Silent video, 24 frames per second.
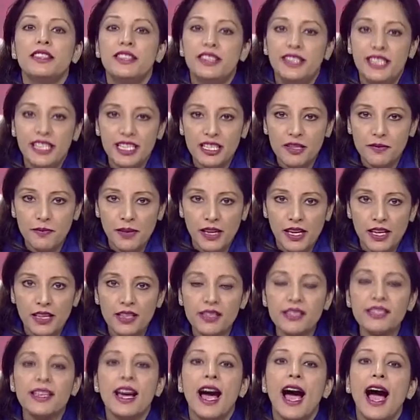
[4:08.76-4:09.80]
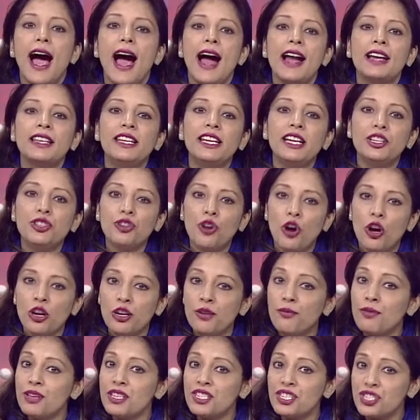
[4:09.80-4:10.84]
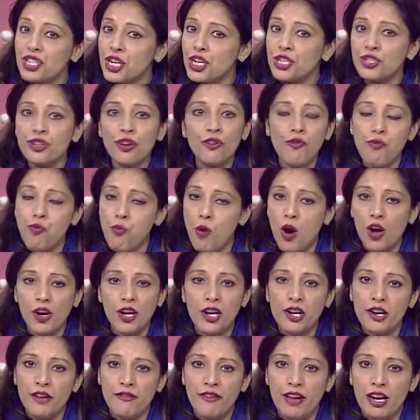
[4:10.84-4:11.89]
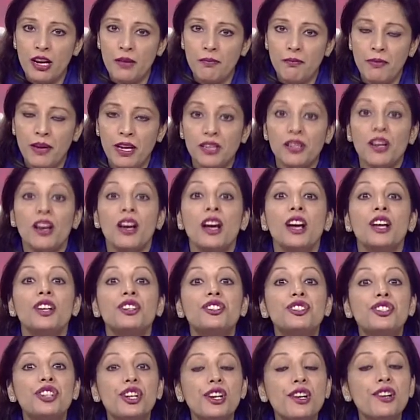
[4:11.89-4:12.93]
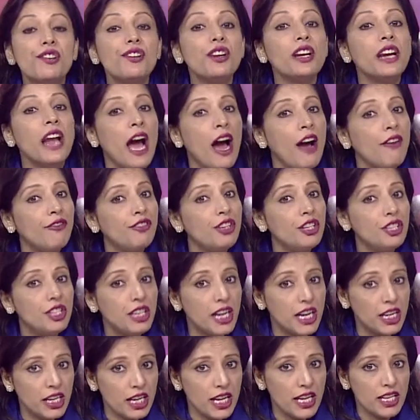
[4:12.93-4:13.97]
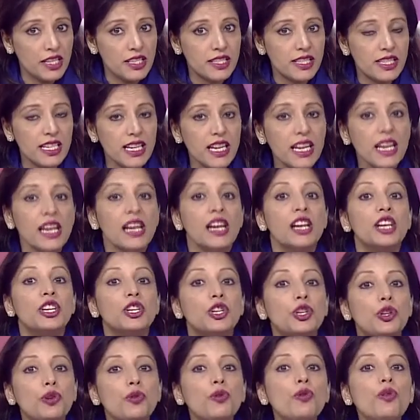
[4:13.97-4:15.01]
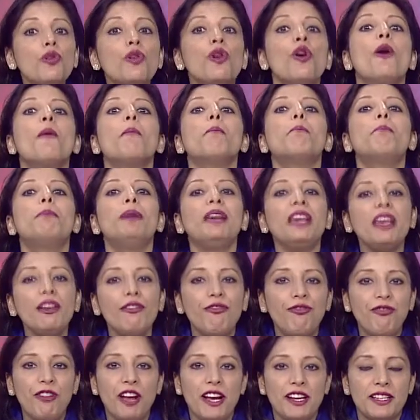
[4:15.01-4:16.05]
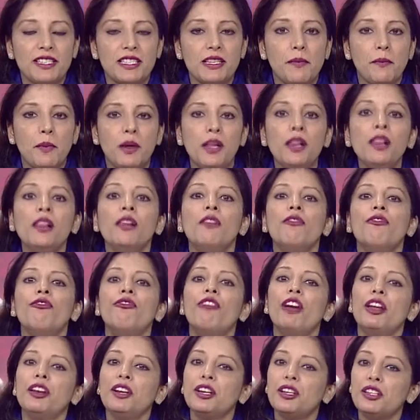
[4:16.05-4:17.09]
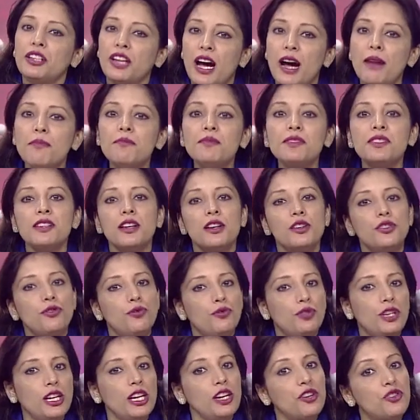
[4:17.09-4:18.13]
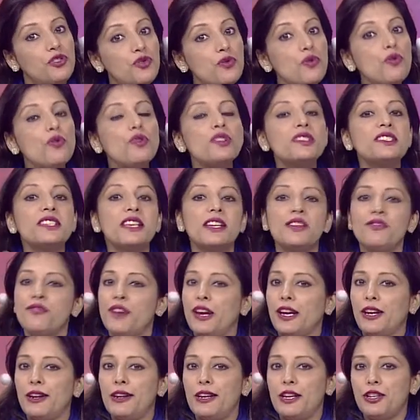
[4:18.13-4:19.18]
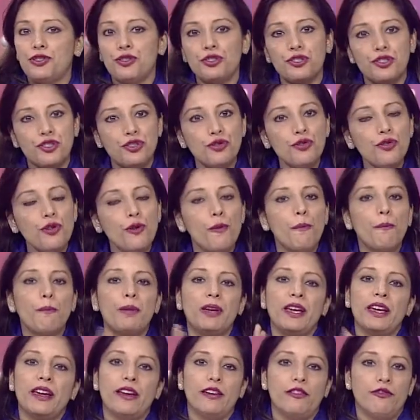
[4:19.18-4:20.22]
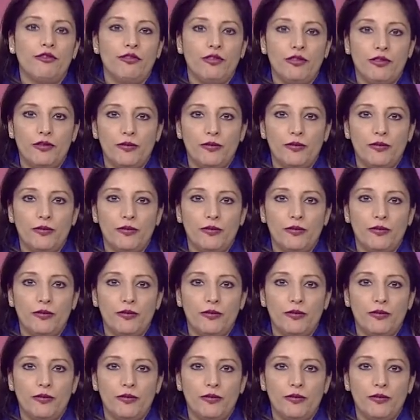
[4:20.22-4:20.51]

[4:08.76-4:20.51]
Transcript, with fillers: This means at the autonomous stage of moral development, children have the tendency to be flexible when it comes to the rules and regulations to behave.